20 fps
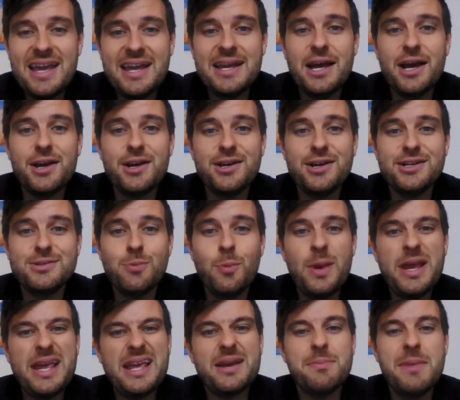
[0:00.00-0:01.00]
in a good
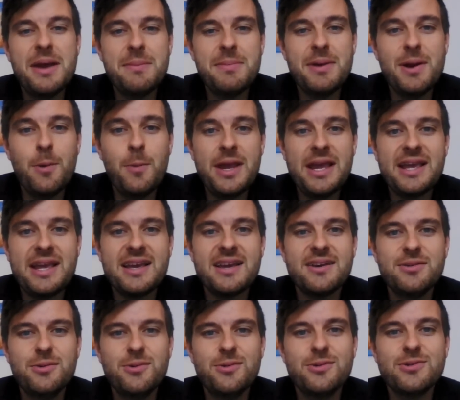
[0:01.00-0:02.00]
week, maybe a week